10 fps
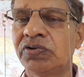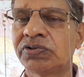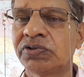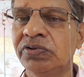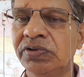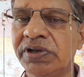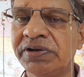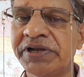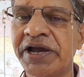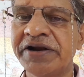So
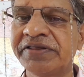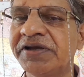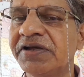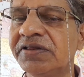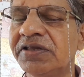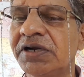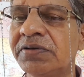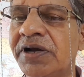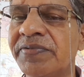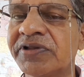entire thing that
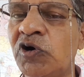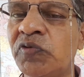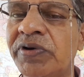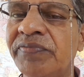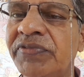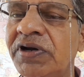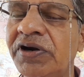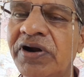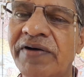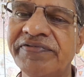comes out from the
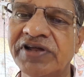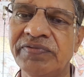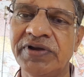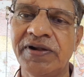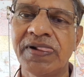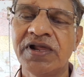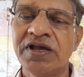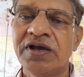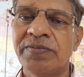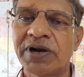draft survey.
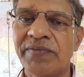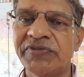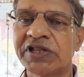From this